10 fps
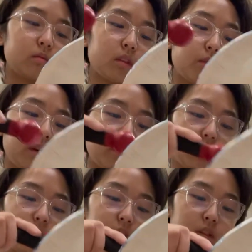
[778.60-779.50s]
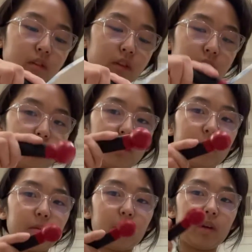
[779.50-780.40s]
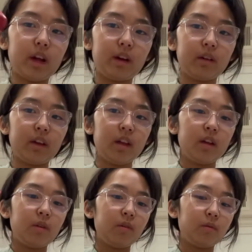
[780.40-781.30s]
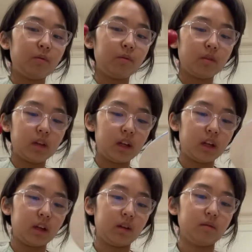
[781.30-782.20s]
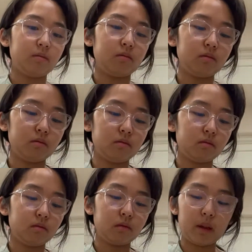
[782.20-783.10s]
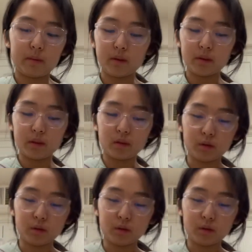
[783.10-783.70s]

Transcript: what I'm gonna do is I'm gonna pour out, I'm going to